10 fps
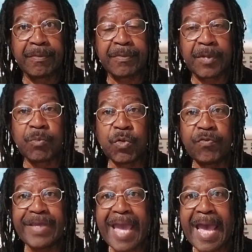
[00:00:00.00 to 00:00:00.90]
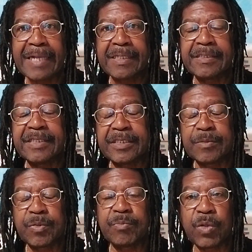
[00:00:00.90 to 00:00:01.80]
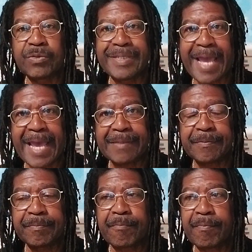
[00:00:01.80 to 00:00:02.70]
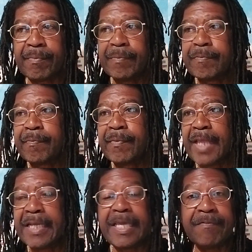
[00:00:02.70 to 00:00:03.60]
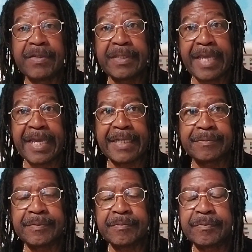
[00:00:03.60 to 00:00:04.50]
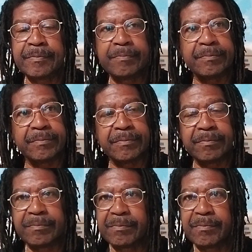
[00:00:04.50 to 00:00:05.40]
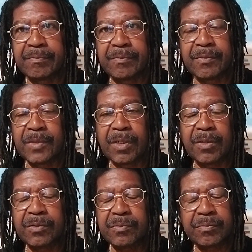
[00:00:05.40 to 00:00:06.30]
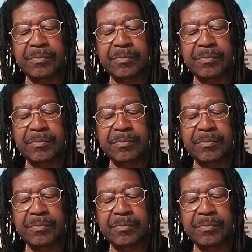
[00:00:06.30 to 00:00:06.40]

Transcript: the movie Atlas and to promote that. And even then, you know,